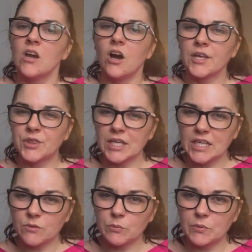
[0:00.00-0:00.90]
I
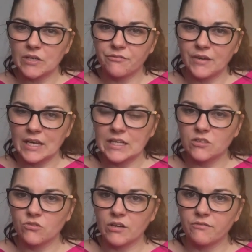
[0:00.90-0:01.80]
think it would be a fairly
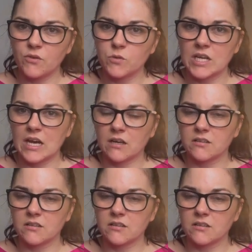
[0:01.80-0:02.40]
straightforward hack. I